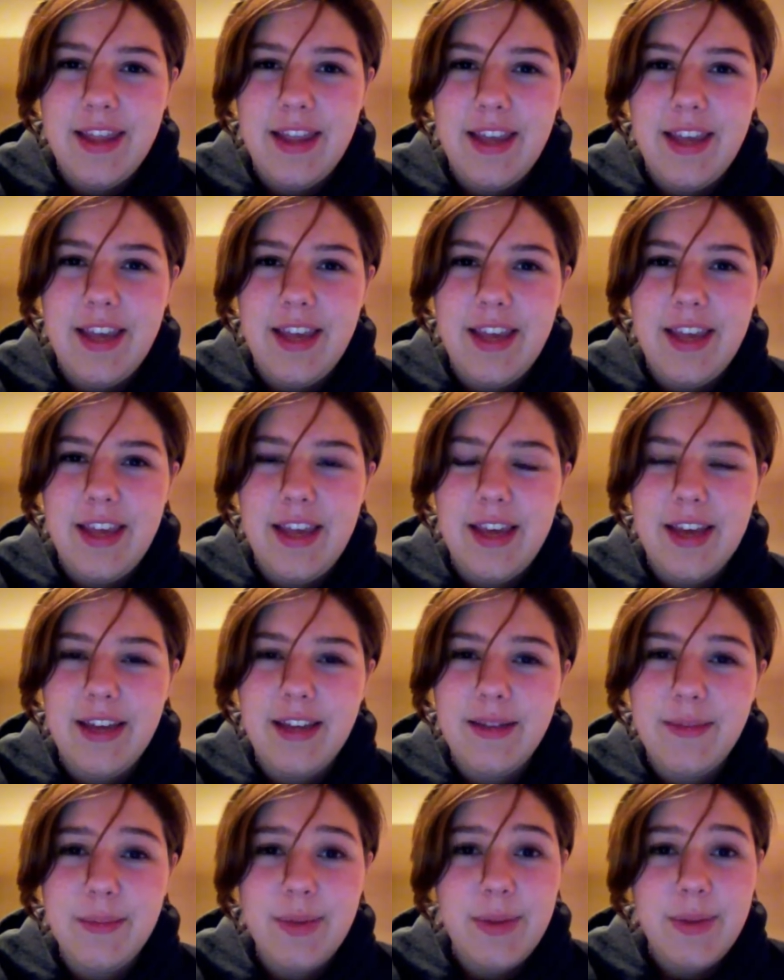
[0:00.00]
the
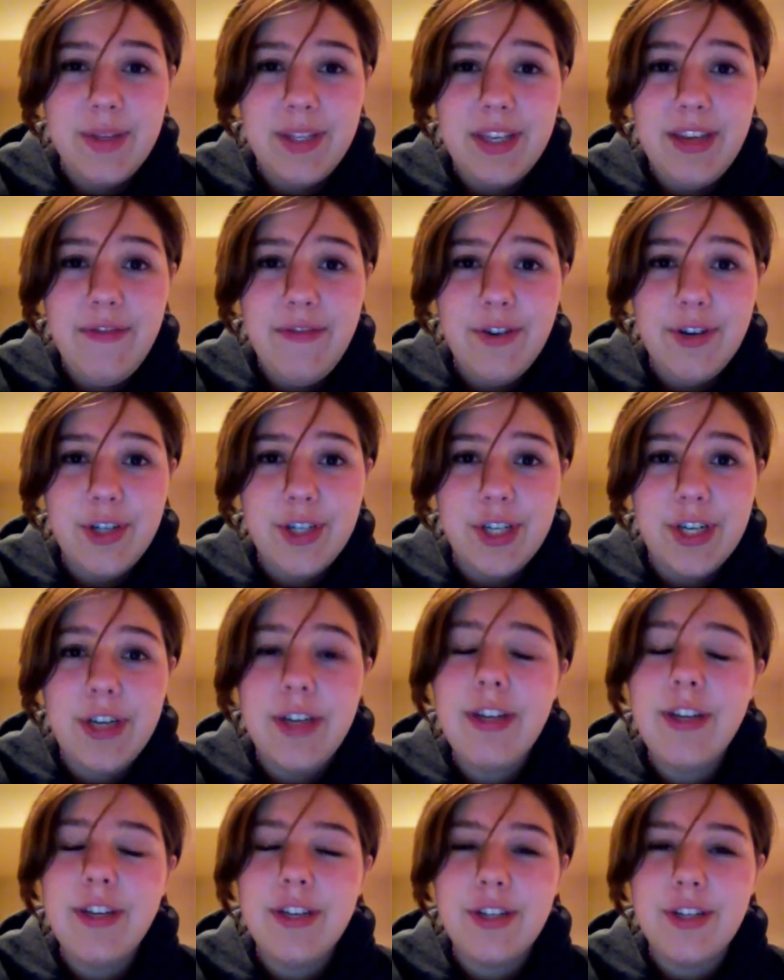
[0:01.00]
BBC
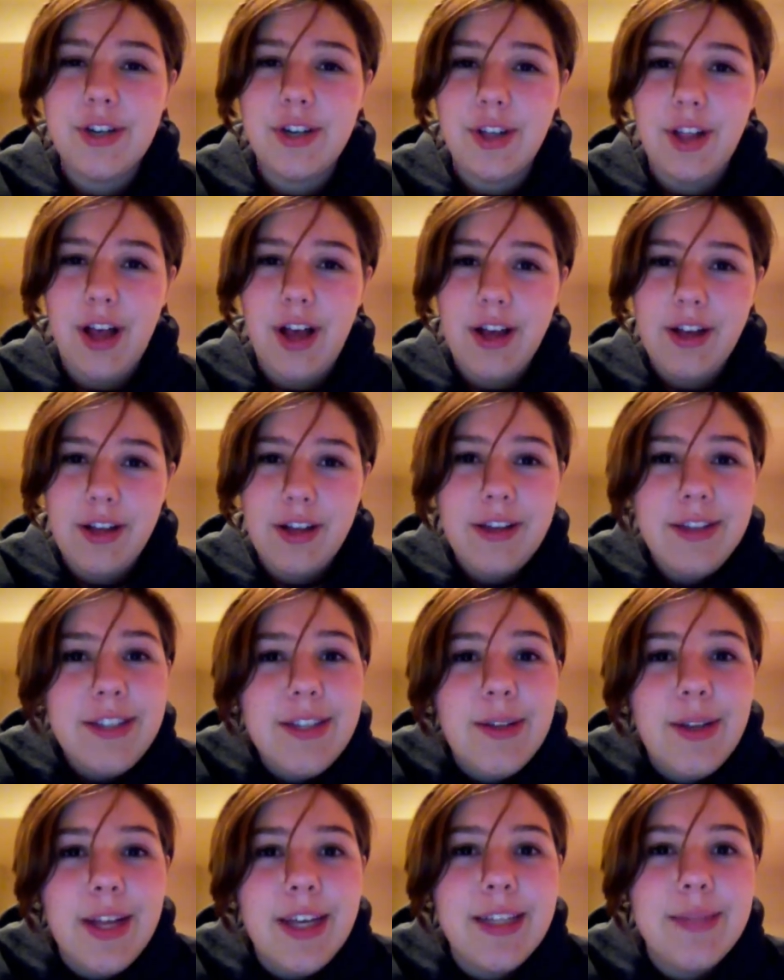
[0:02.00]
version, Sherlock
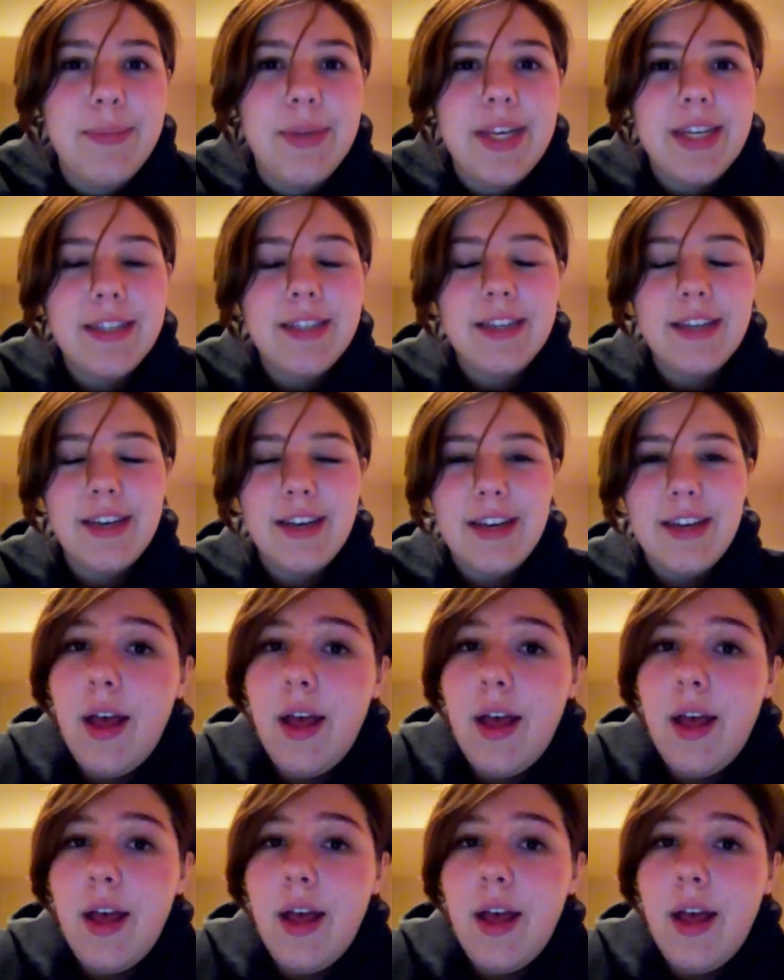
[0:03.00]
also likes bees.